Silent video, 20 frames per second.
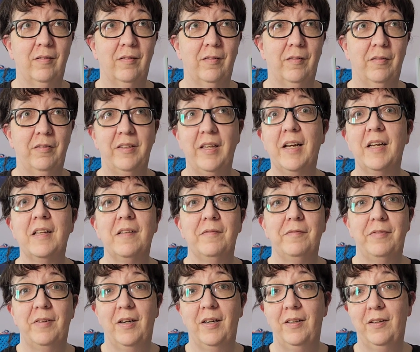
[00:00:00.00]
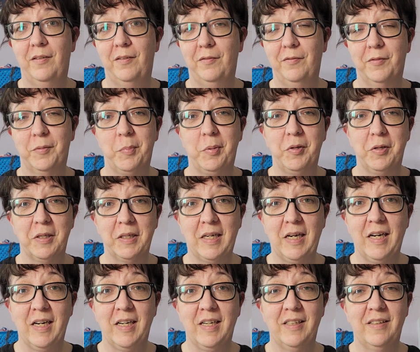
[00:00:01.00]
second final report
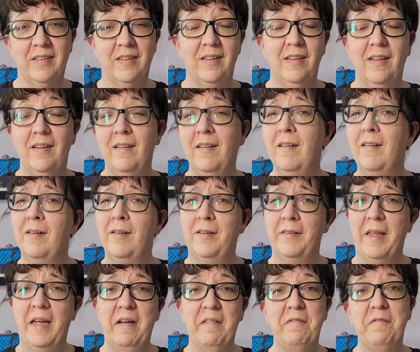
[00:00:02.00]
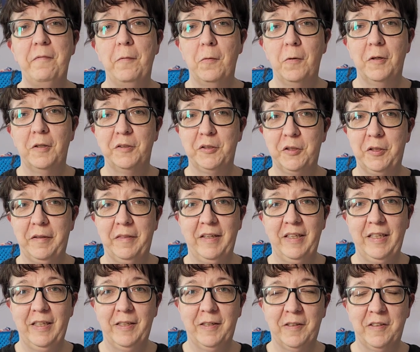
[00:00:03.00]
card. They have 4 during the
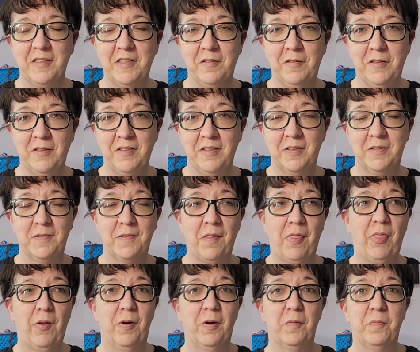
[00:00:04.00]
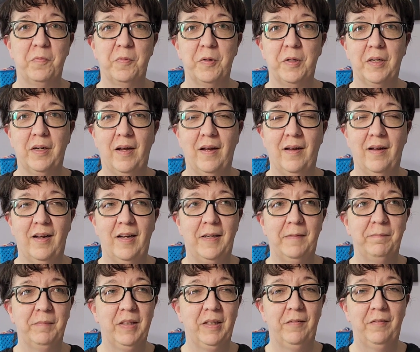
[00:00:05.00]
year, so this is the 3rd one.
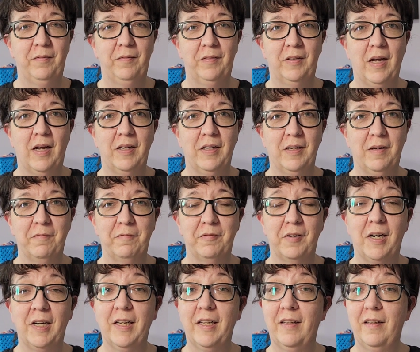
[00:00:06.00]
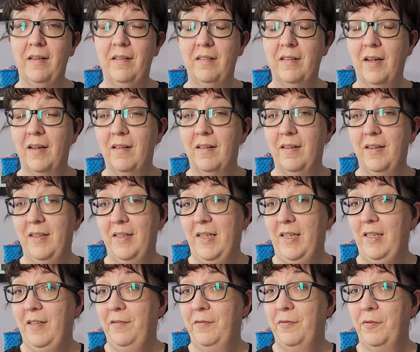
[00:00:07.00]
He got it on Friday, and he's got an
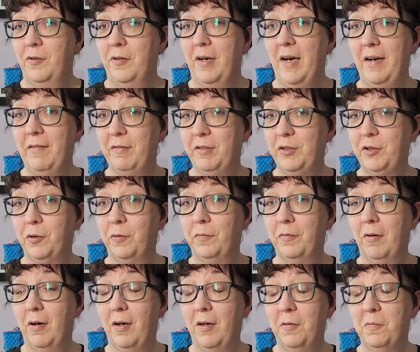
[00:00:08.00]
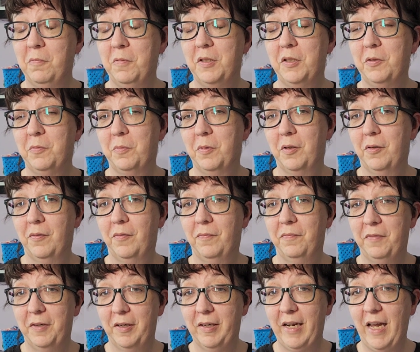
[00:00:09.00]
84 average overall, which we're
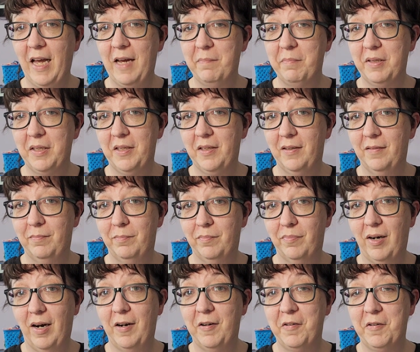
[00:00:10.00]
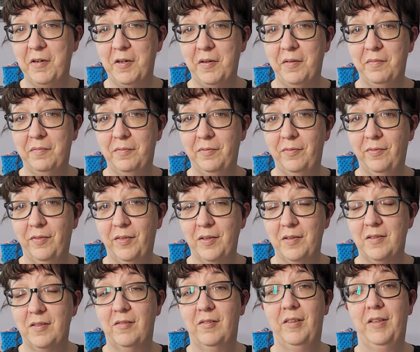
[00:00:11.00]
very happy and proud of,
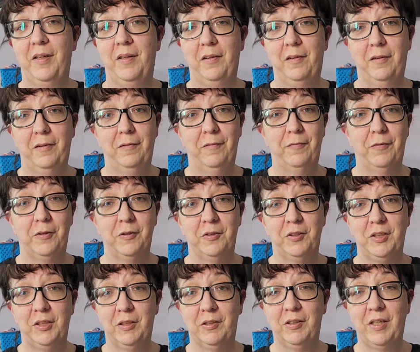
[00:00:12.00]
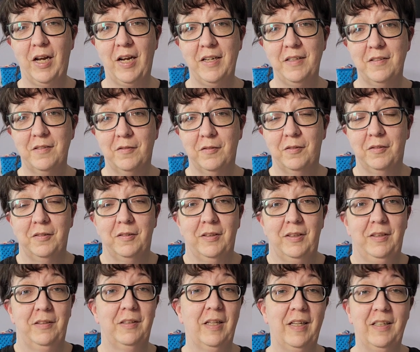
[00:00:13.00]
considering it's first year in high school, and
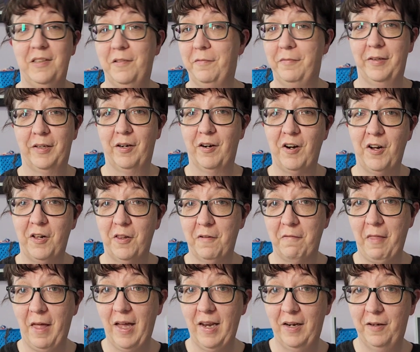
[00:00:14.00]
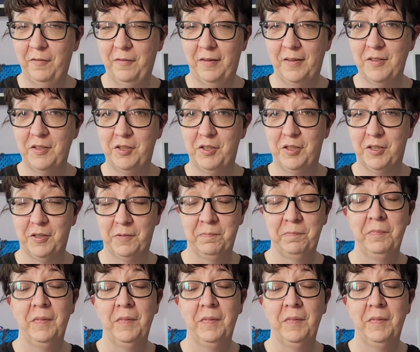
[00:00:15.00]
he's had to figure all of that out this year.